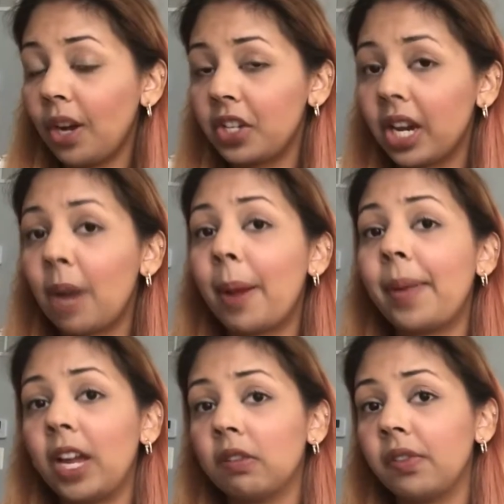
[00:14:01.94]
check out my
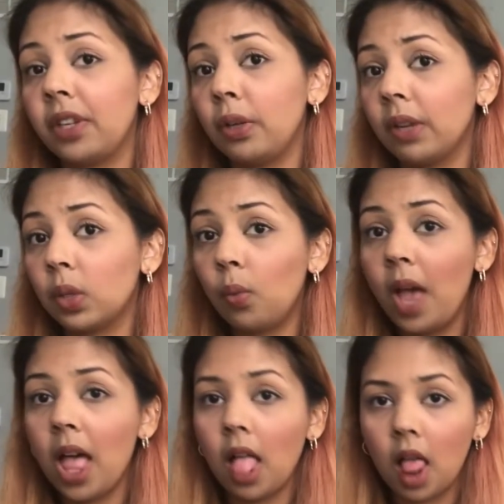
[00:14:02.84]
pantry video as
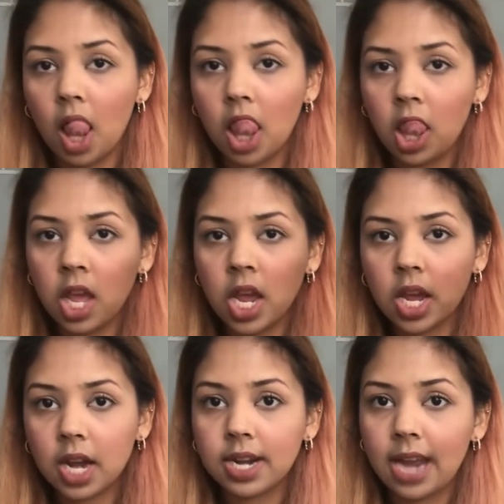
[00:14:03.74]
well,
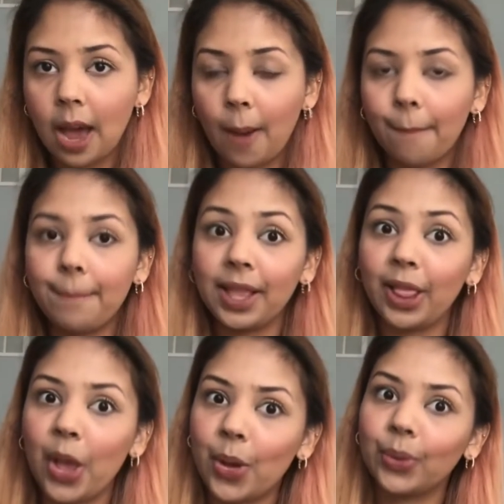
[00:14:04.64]
link down
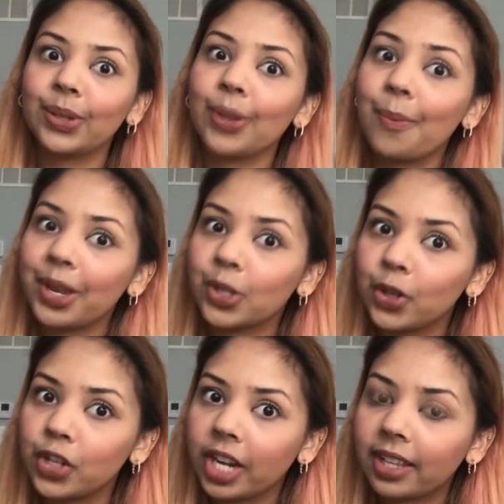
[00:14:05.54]
below. So make sure you
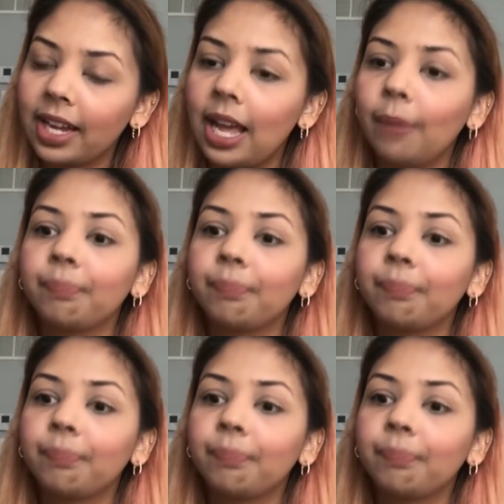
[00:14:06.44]
check that out.